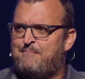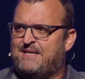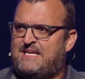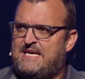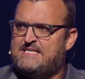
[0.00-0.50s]
But
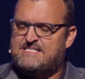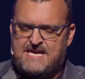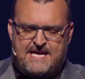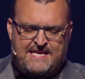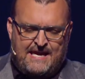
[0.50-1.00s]
he
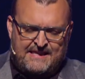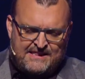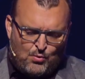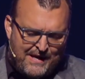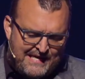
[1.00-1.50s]
said, he, I like
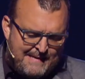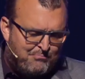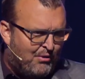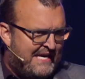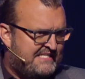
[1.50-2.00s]
the way he
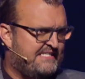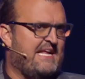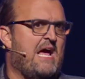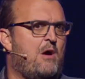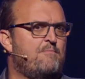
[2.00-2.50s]
breaks
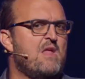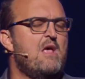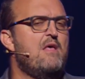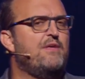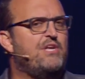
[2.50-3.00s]
down
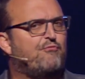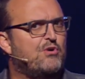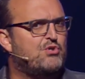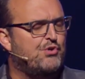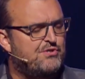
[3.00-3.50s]
the
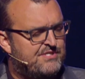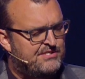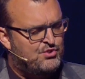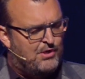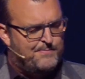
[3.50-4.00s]
different truths in
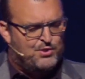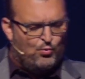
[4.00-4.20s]
Scripture.